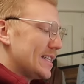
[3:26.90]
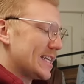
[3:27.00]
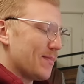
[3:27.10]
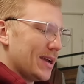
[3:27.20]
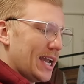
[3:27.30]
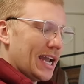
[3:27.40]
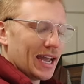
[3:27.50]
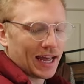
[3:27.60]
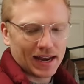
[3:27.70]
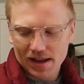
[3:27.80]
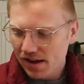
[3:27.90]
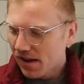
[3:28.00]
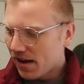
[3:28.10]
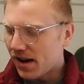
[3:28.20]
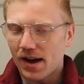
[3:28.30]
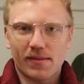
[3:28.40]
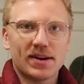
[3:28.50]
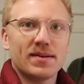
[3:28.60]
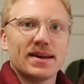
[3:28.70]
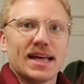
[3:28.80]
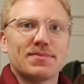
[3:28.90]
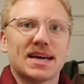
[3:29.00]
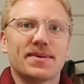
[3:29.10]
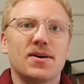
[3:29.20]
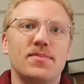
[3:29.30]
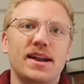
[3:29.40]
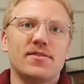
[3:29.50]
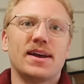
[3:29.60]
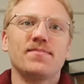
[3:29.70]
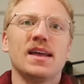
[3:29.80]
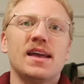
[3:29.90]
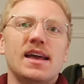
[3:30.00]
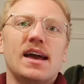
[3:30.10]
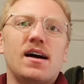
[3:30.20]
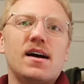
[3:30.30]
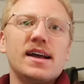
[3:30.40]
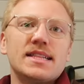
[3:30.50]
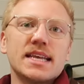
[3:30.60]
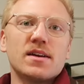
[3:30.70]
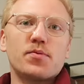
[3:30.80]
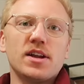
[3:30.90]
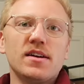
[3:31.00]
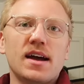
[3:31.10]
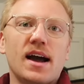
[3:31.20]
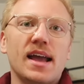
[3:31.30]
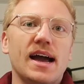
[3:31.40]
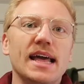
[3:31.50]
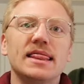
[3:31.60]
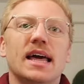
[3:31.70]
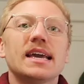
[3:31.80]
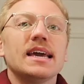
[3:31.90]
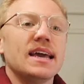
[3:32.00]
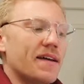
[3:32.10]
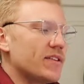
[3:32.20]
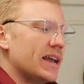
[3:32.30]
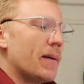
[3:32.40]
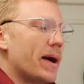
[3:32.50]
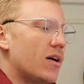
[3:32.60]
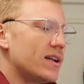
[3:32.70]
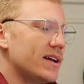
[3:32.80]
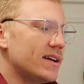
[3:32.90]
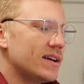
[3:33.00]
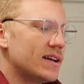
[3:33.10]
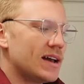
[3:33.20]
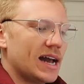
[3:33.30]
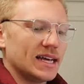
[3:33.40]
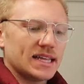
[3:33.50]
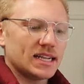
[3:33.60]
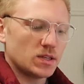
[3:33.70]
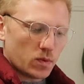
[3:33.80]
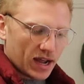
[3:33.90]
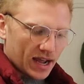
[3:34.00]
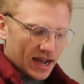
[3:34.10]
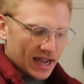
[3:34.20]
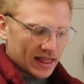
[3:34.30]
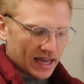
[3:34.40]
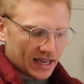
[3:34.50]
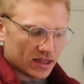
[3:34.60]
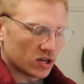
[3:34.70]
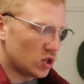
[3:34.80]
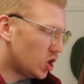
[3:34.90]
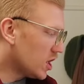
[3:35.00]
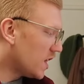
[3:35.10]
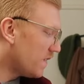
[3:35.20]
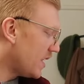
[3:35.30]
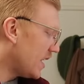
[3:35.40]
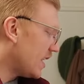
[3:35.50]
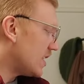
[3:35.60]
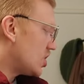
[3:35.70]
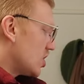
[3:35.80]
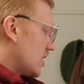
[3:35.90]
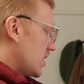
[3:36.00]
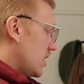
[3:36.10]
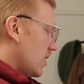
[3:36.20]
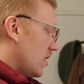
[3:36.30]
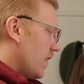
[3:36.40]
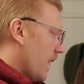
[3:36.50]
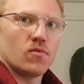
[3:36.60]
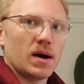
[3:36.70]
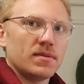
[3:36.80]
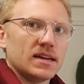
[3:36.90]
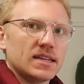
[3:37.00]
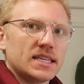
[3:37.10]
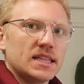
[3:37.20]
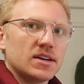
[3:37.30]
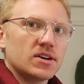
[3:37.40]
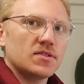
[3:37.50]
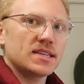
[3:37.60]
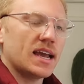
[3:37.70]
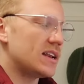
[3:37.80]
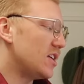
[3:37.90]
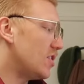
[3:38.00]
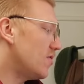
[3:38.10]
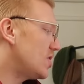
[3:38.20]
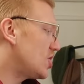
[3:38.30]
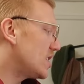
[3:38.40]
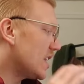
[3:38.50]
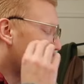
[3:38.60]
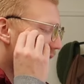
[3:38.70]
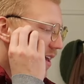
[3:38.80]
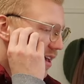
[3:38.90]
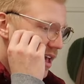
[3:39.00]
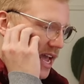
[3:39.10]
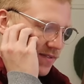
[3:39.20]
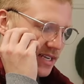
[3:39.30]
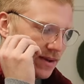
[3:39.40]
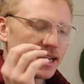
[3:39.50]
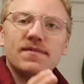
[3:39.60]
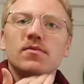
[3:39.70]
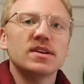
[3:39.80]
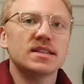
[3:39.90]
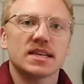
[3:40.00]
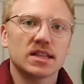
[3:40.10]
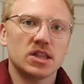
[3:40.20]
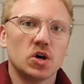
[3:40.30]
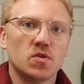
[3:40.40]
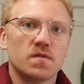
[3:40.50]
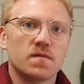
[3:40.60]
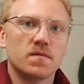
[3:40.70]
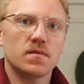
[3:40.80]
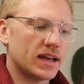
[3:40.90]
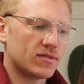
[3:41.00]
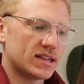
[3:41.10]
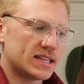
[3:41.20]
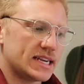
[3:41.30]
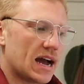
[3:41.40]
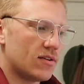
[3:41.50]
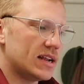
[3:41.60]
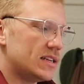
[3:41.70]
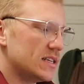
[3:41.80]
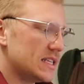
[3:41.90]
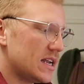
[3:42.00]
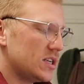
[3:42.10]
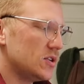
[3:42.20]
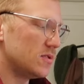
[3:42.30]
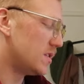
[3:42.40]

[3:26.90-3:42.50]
I type again. Um, I don't have my laptop out, but anyway. Uh, it's, like, a pretty good height. I like it, everything about it. I like that it's white. I like the look of it. It's just the wobbly. See, there it goes again, you know? It's just, like, every time, even when it's at the low, like when it's down, it does that too.